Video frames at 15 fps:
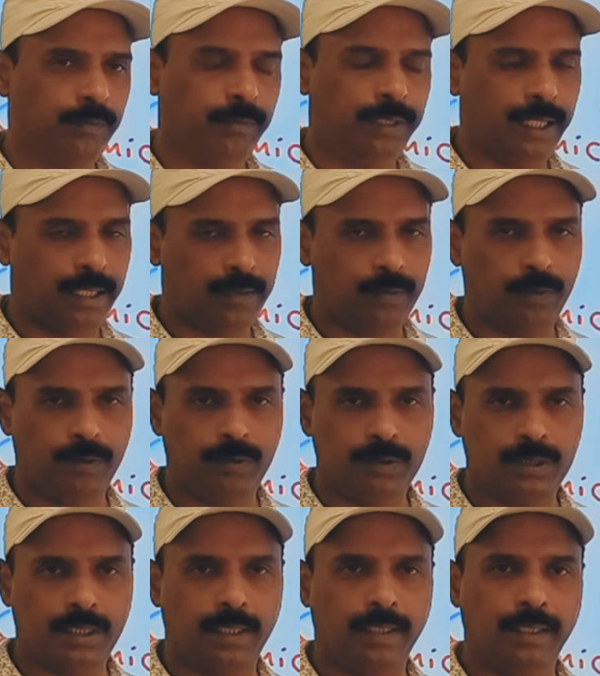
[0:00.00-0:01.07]
we are going to
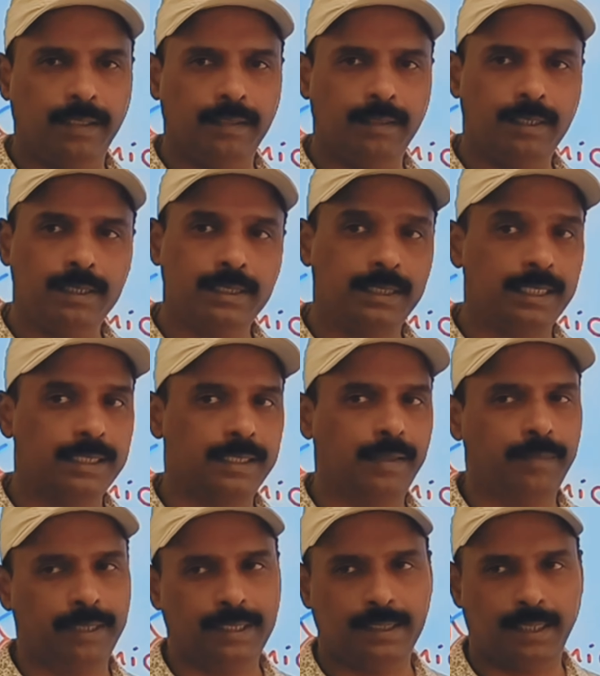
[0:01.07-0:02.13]
study in the
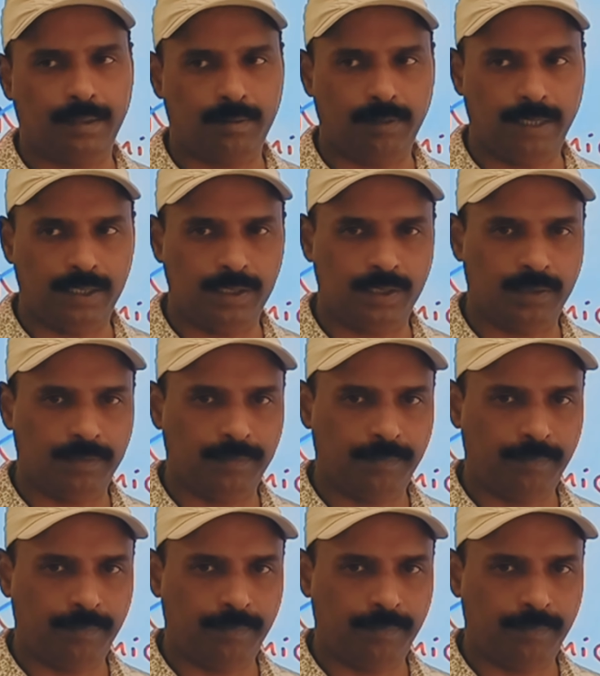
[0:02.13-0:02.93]
systemic circulation.